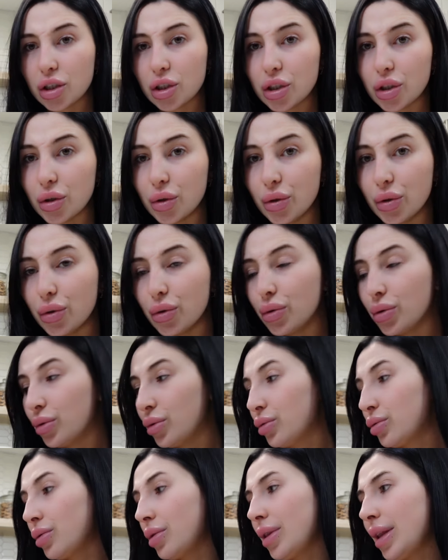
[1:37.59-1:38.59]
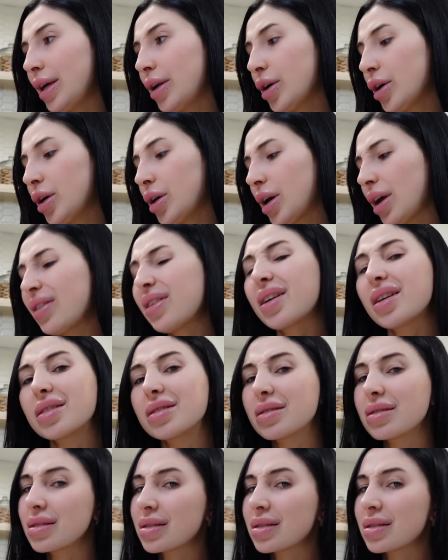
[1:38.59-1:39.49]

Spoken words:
2 liter, I think it's